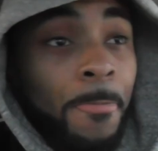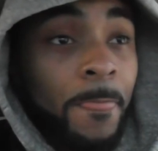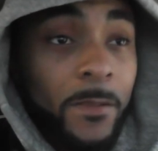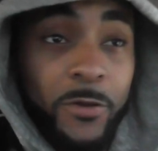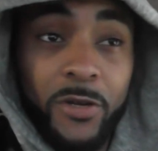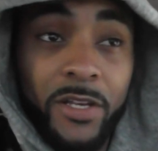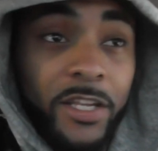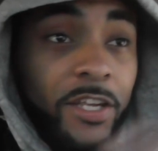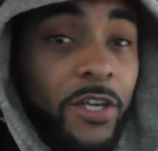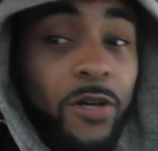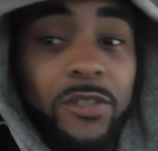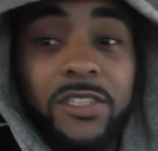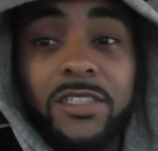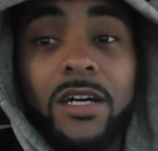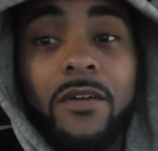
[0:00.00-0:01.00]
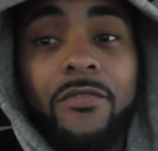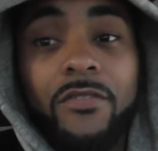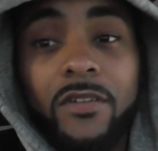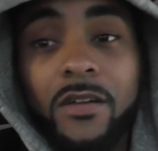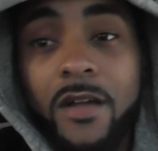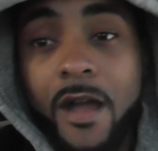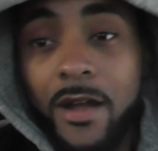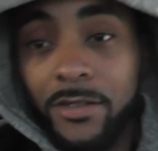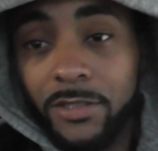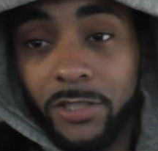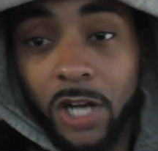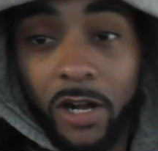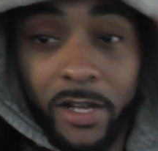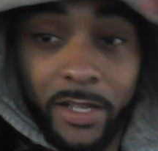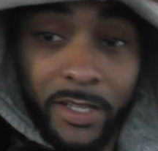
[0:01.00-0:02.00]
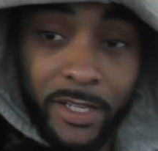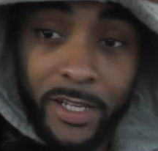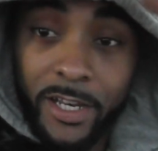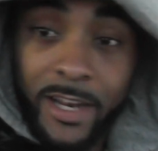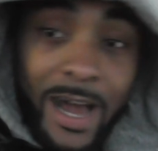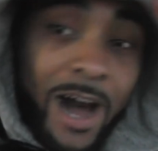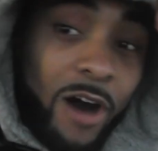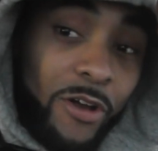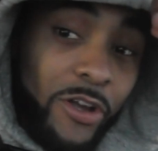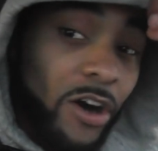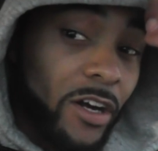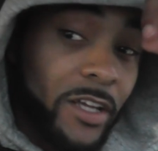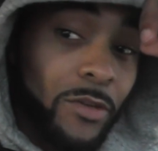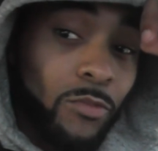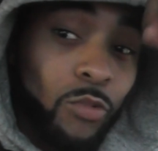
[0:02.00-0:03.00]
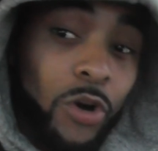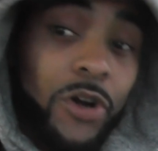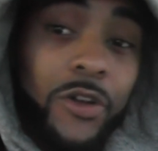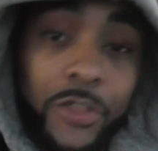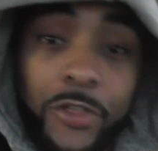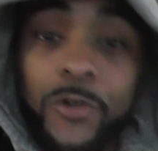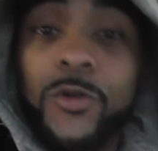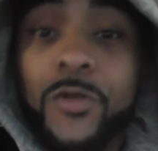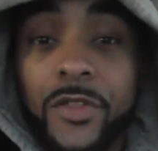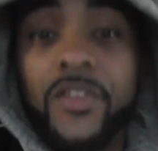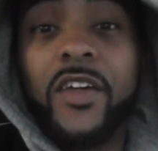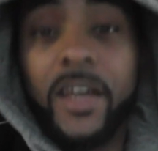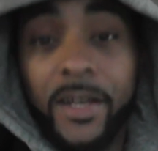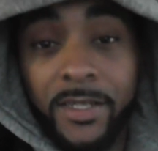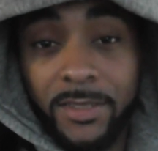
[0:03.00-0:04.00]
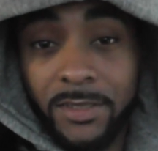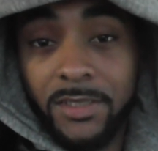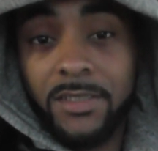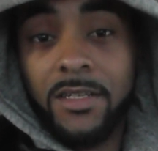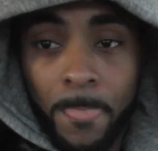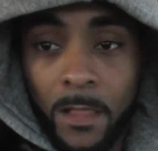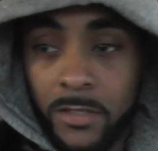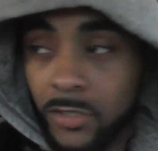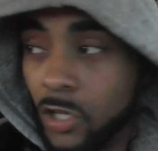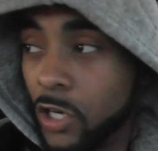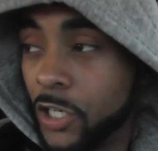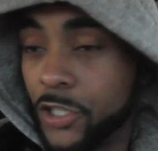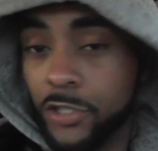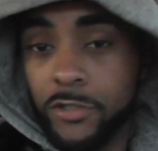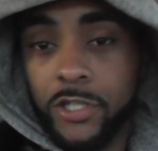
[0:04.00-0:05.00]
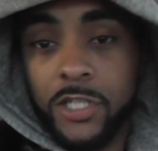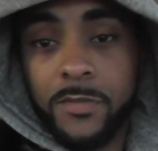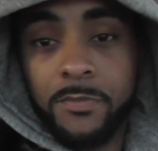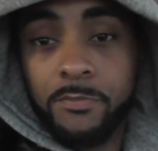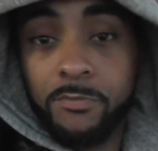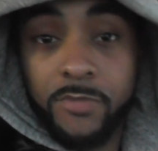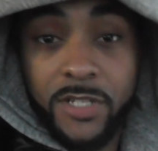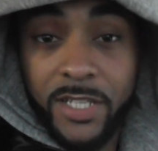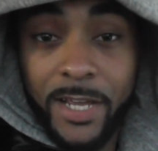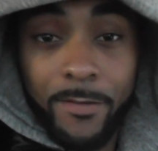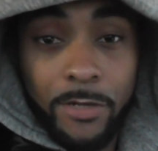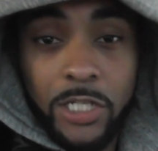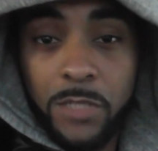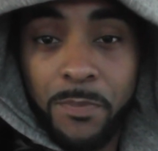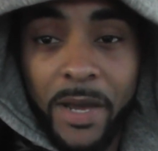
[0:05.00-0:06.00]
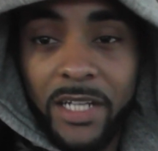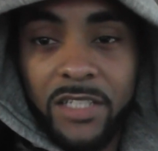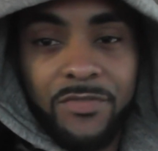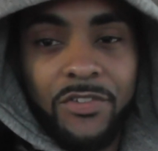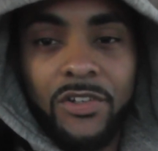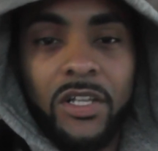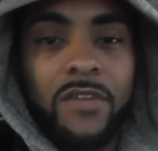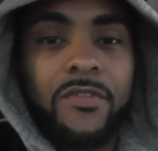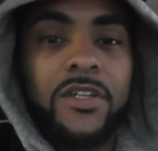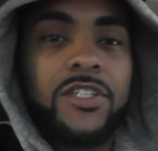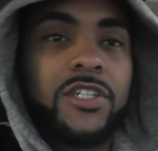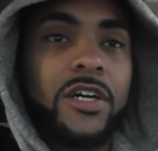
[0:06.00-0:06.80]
You can heal stuff. Y'all can get it out. Y'all can work through things. As long as you just stay respectful of each